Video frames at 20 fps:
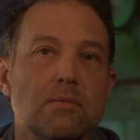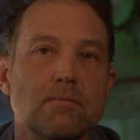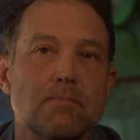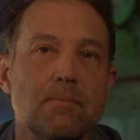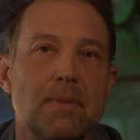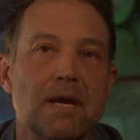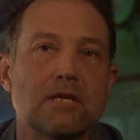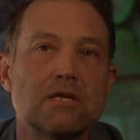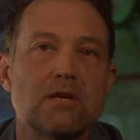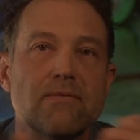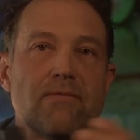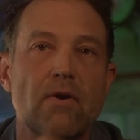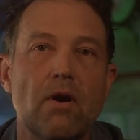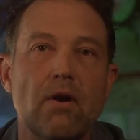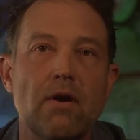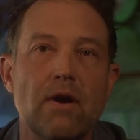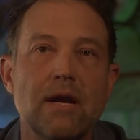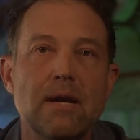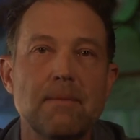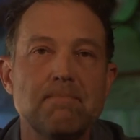big
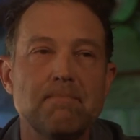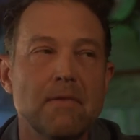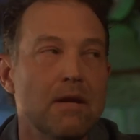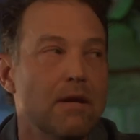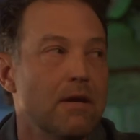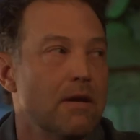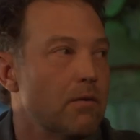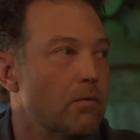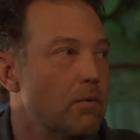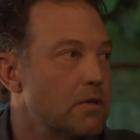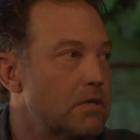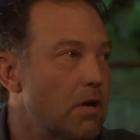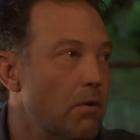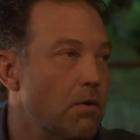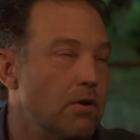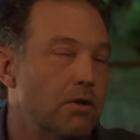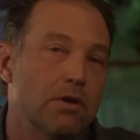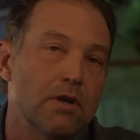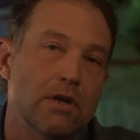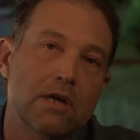safari, was
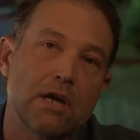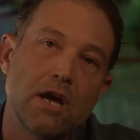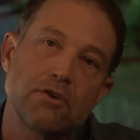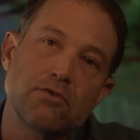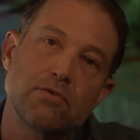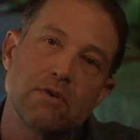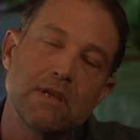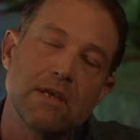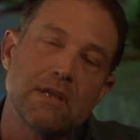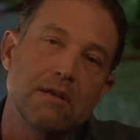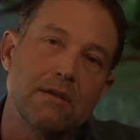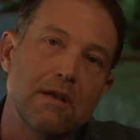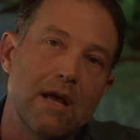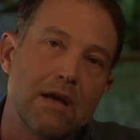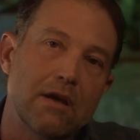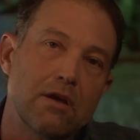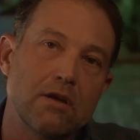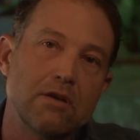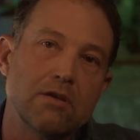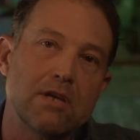going to a country that I
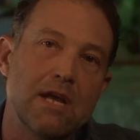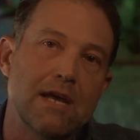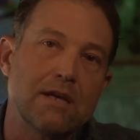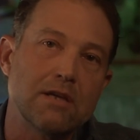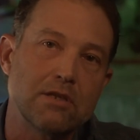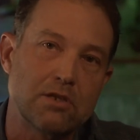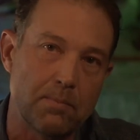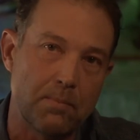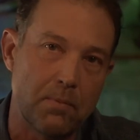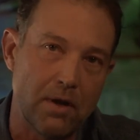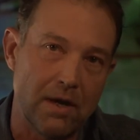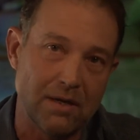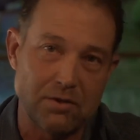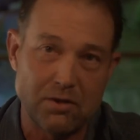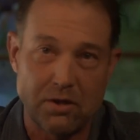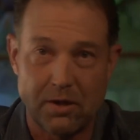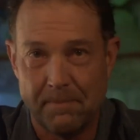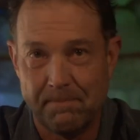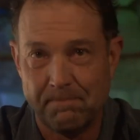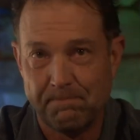couldn't take a
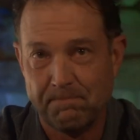suppressor.